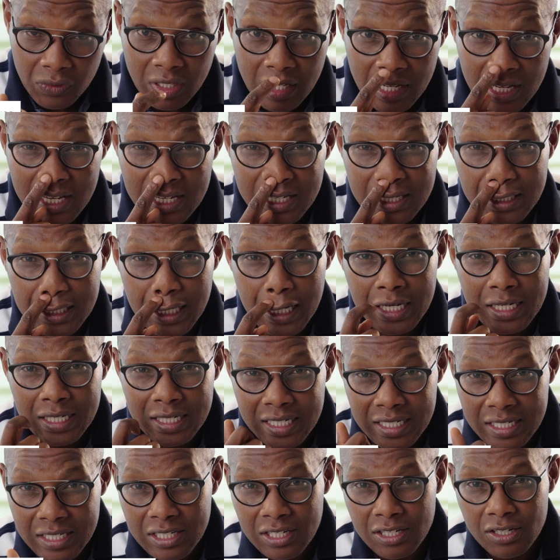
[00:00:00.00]
is the
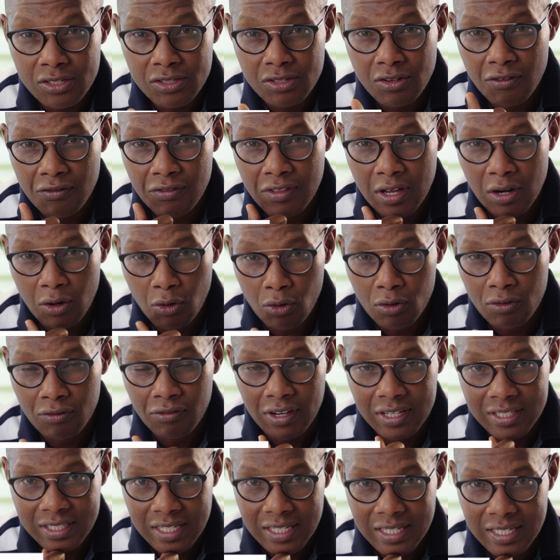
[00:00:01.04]
details of the loan
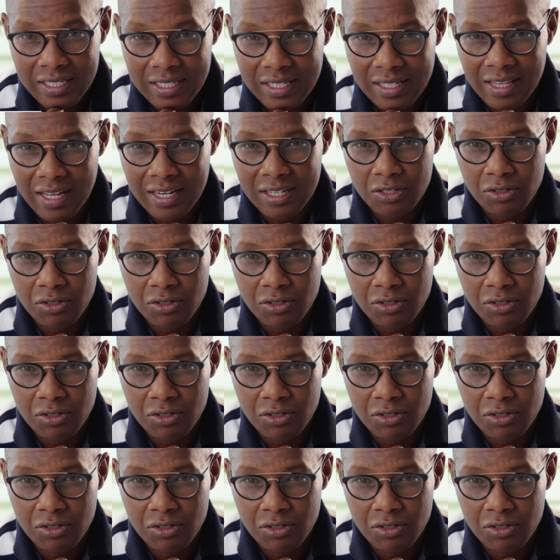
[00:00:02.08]
facility that